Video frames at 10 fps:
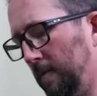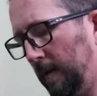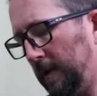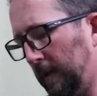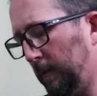
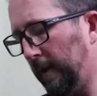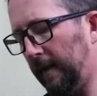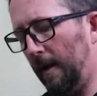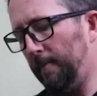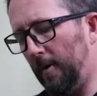We just want
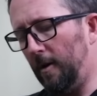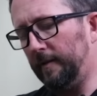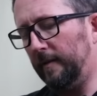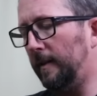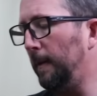that ball
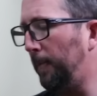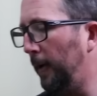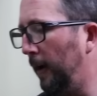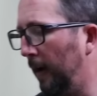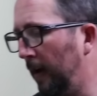to tip
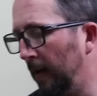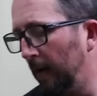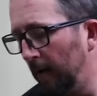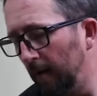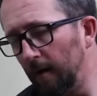
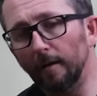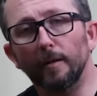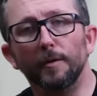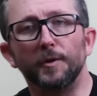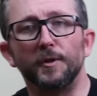a
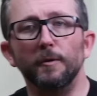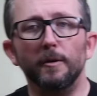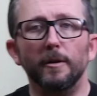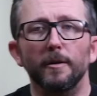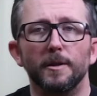little
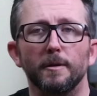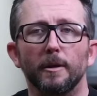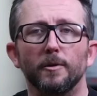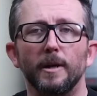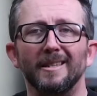sooner so
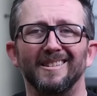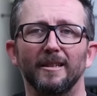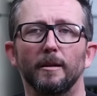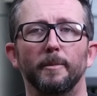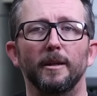it creates a
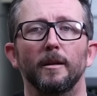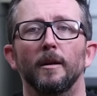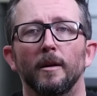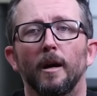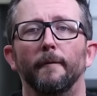little bit
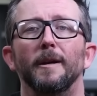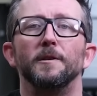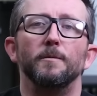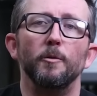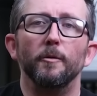of a
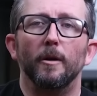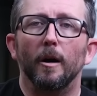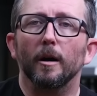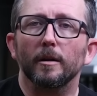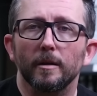smoother
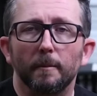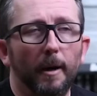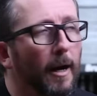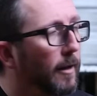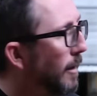arc to the
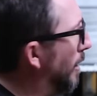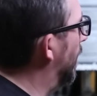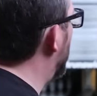pocket.